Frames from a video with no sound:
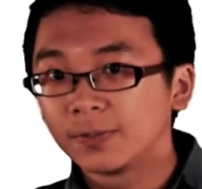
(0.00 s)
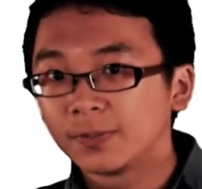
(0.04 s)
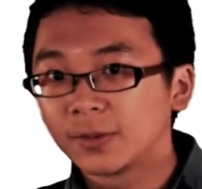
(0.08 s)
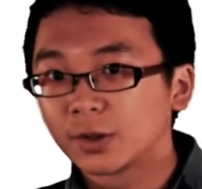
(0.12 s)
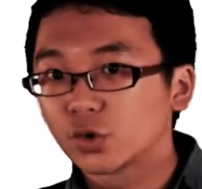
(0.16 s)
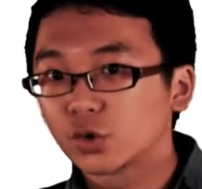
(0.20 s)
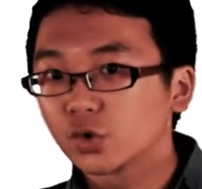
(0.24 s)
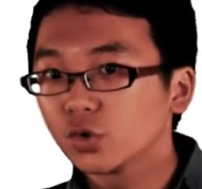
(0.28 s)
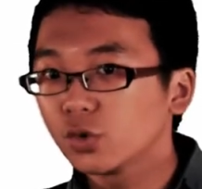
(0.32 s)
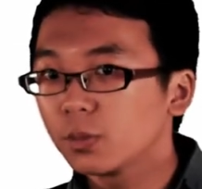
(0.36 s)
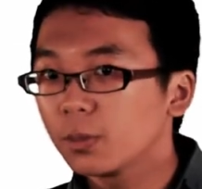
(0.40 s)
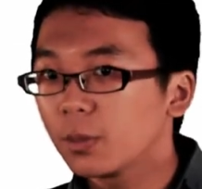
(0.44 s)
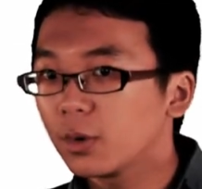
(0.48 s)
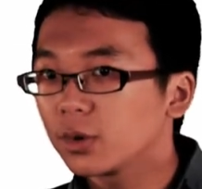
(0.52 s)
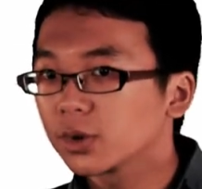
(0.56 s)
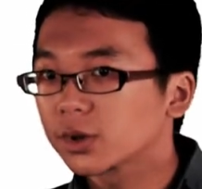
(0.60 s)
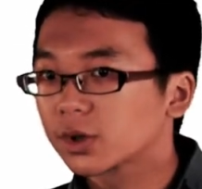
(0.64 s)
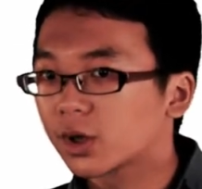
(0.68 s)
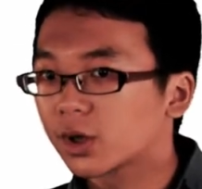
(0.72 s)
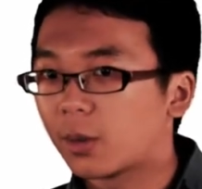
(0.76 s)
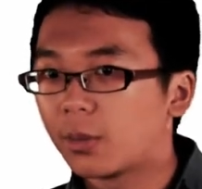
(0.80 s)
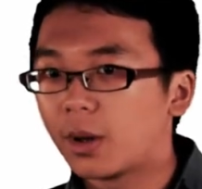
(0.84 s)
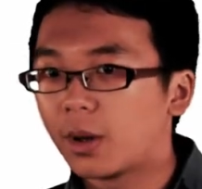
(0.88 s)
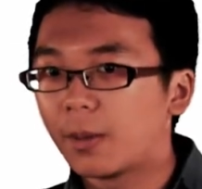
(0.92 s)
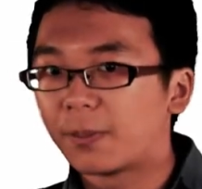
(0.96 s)
The two
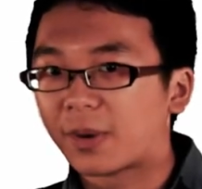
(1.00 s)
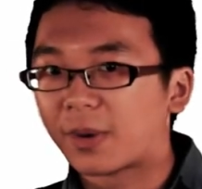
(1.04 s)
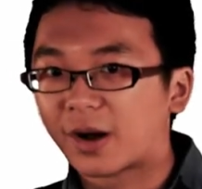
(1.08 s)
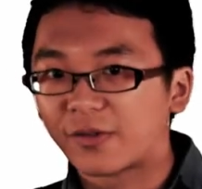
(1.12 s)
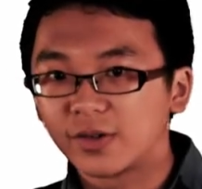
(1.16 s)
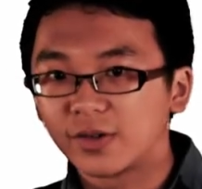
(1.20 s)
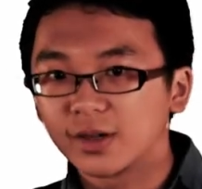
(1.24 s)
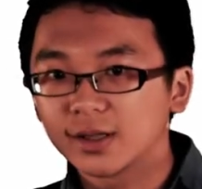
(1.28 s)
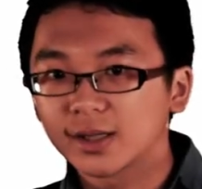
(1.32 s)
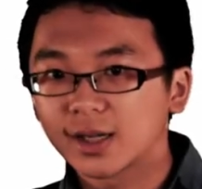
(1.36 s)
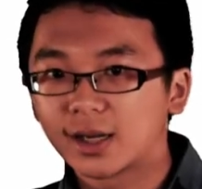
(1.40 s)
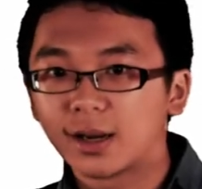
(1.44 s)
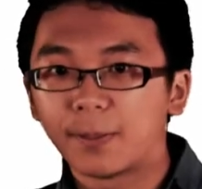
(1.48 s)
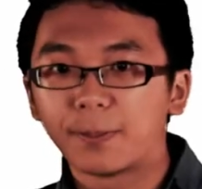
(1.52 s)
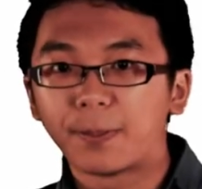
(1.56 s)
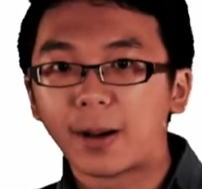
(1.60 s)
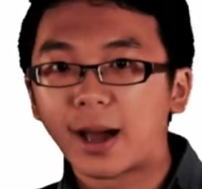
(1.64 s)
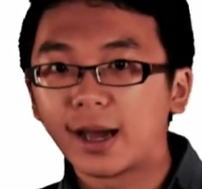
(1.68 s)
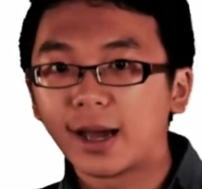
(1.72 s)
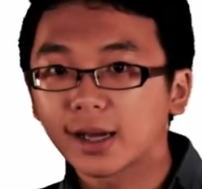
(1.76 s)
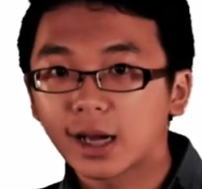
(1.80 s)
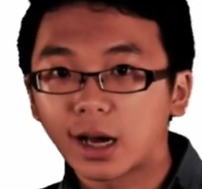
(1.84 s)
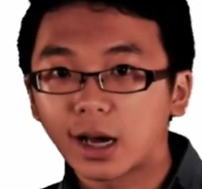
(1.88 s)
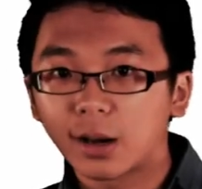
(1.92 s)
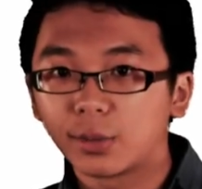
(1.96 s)
most common buffers are the
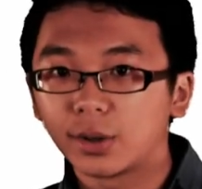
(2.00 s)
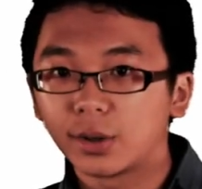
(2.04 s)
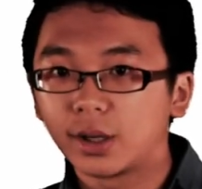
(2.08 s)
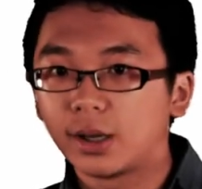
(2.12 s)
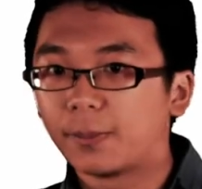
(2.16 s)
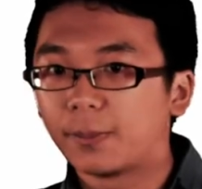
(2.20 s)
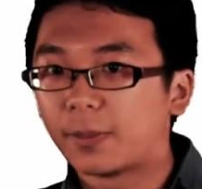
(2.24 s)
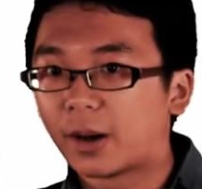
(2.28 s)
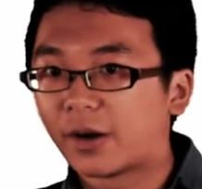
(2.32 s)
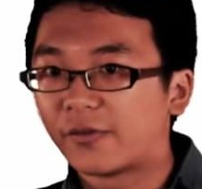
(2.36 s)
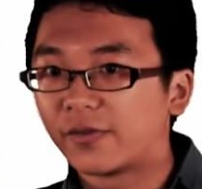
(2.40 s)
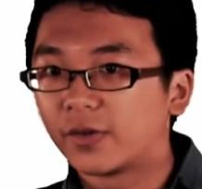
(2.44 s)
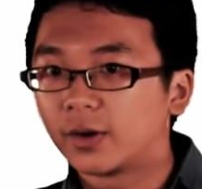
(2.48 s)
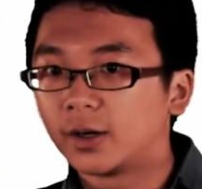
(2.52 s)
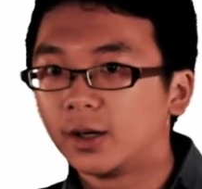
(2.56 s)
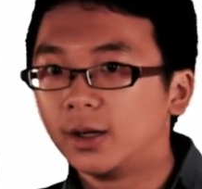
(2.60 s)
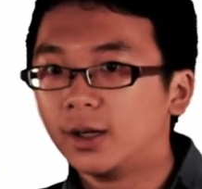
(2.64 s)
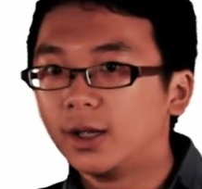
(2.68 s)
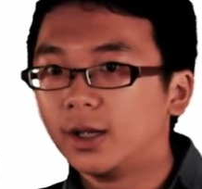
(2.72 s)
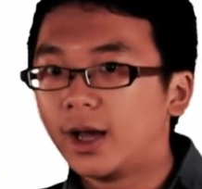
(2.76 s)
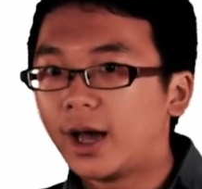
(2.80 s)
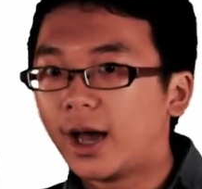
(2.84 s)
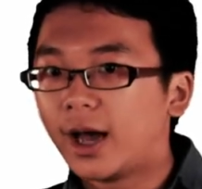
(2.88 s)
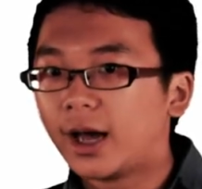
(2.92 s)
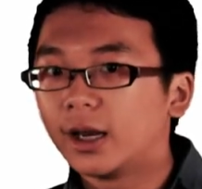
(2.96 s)
bicarbonate buffer
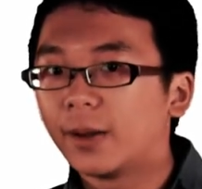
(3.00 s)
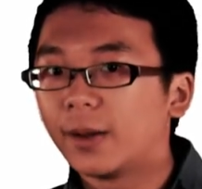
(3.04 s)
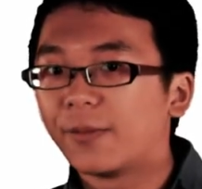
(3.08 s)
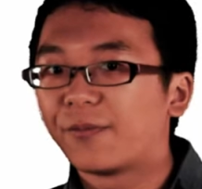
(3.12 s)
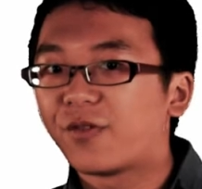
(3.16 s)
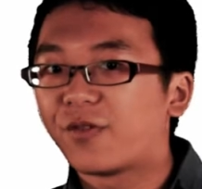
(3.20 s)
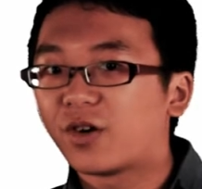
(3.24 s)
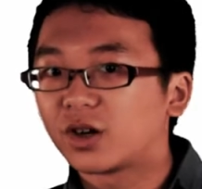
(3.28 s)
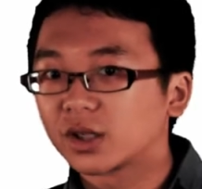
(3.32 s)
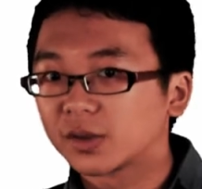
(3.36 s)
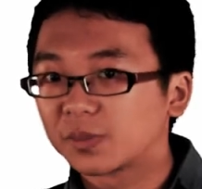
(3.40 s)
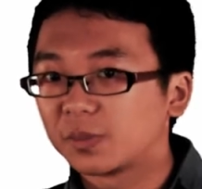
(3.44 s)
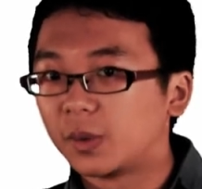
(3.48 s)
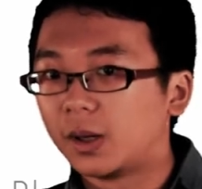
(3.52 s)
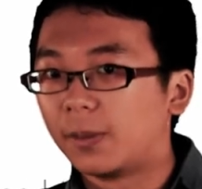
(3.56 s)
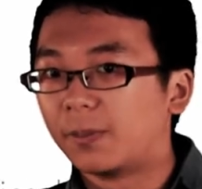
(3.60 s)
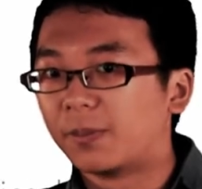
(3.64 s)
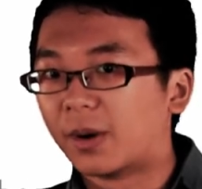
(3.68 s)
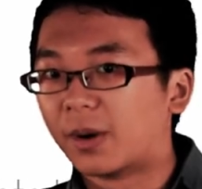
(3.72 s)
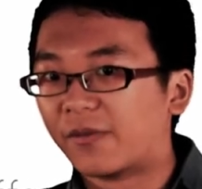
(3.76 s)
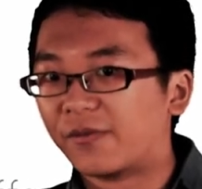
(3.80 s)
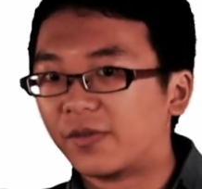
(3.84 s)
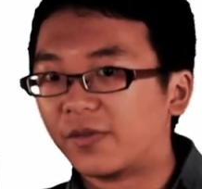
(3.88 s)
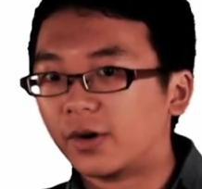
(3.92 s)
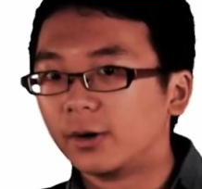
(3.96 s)
and the phosphate
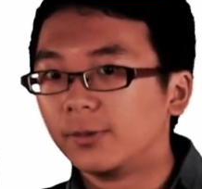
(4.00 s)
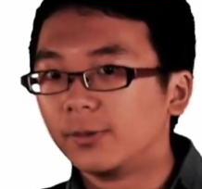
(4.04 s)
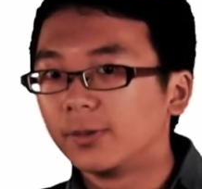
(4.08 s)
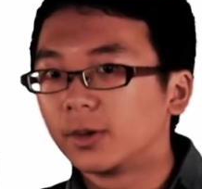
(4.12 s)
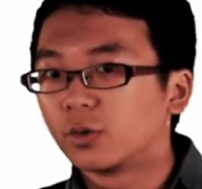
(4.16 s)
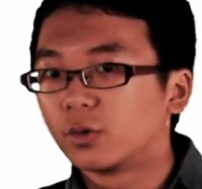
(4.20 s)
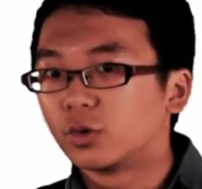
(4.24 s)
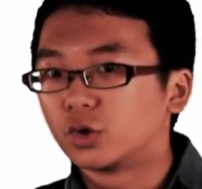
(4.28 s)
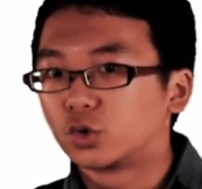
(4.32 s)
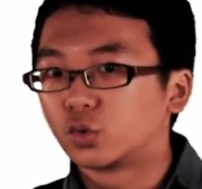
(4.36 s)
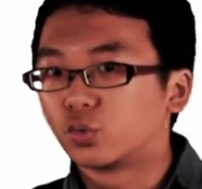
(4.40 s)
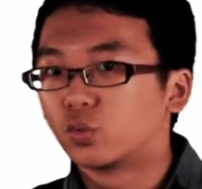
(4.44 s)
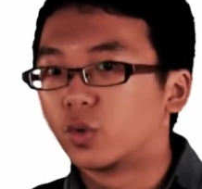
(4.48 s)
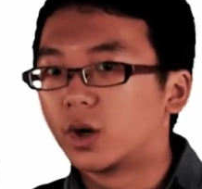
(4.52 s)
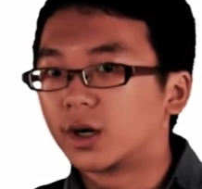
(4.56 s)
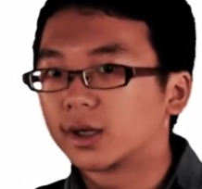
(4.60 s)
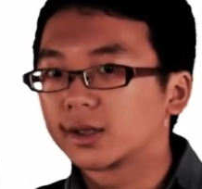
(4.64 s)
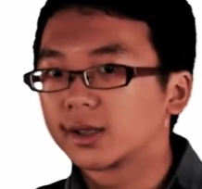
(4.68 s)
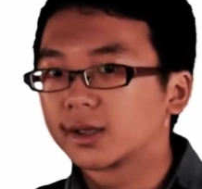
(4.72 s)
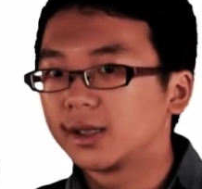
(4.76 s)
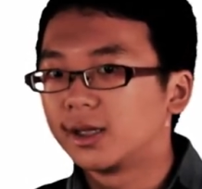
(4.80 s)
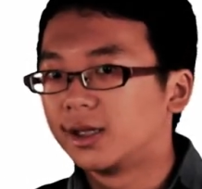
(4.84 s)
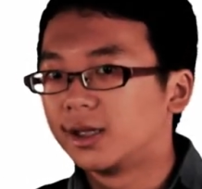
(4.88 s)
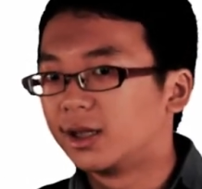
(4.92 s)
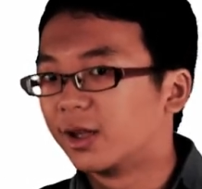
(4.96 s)
buffer, which
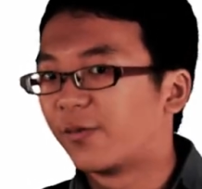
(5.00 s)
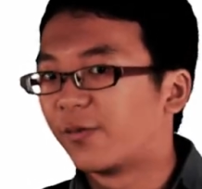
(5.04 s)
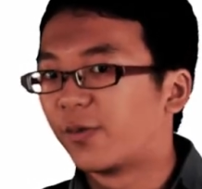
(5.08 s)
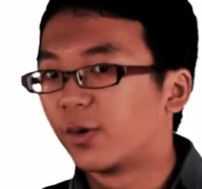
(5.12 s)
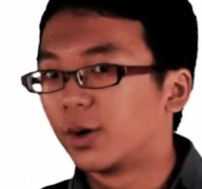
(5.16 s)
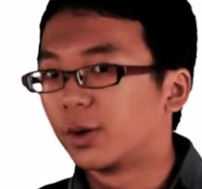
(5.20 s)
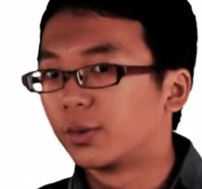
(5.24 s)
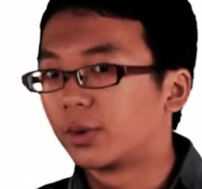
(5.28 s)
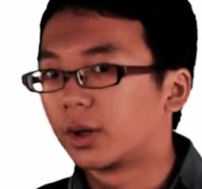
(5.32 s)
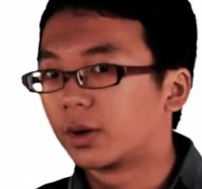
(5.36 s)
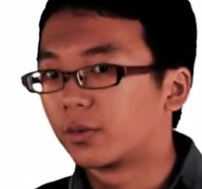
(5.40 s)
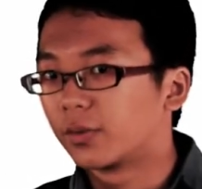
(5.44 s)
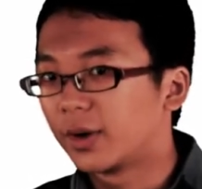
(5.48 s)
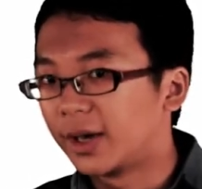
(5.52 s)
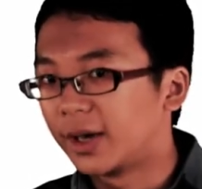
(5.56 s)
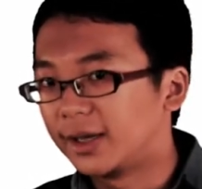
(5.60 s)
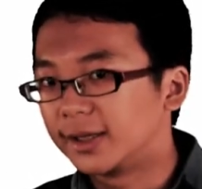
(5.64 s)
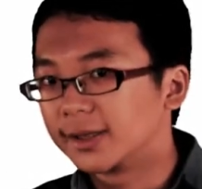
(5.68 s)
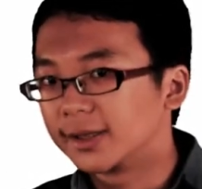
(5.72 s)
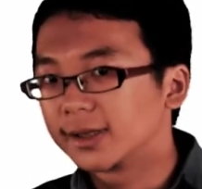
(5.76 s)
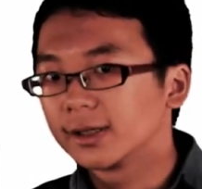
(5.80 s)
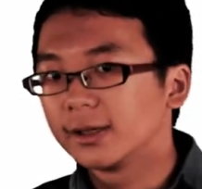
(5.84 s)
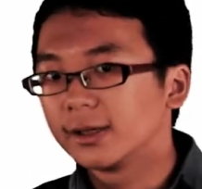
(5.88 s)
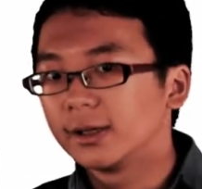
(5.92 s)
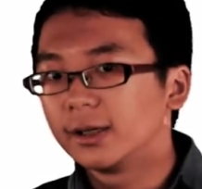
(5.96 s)
works in the following
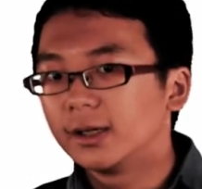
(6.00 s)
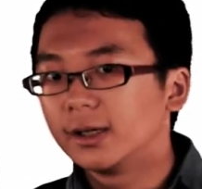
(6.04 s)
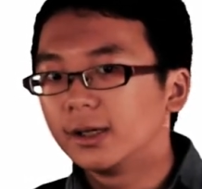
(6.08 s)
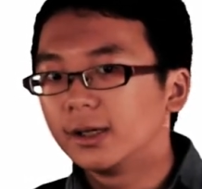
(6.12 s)
ways.